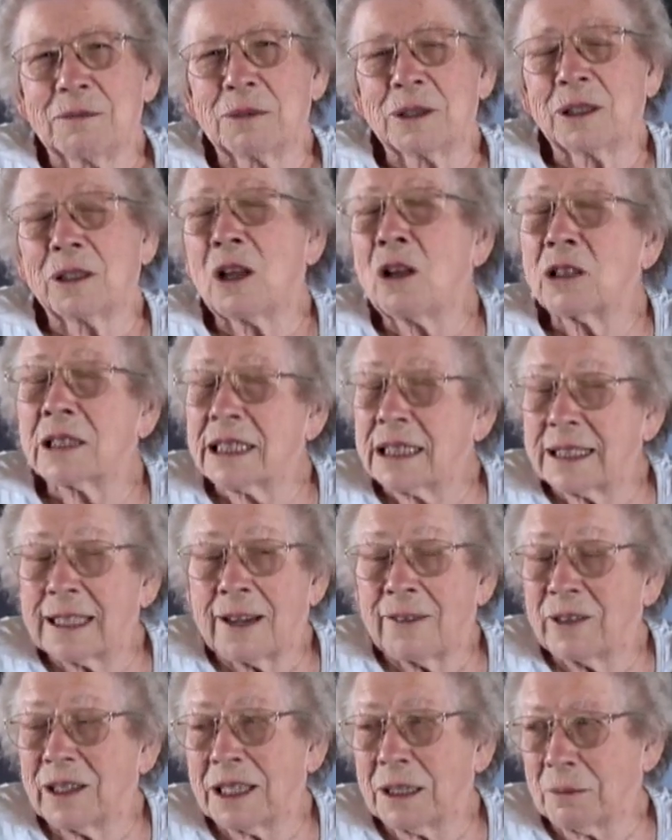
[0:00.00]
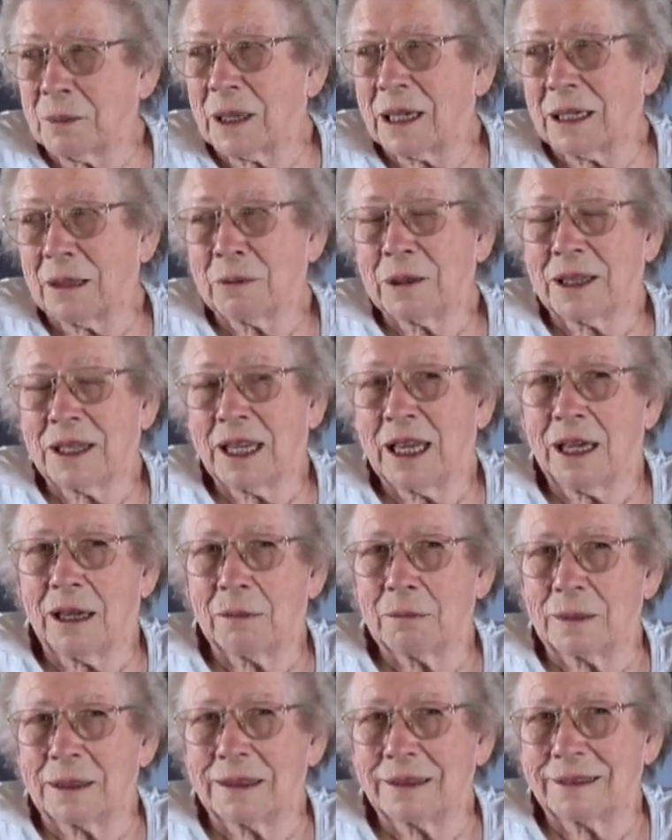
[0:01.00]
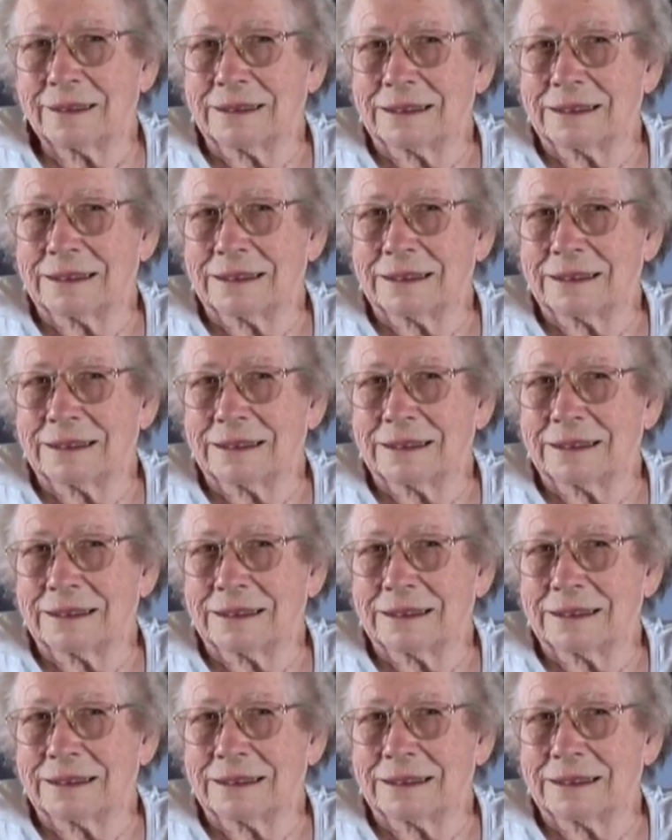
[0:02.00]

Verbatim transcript: But Lowell didn't have anybody with him.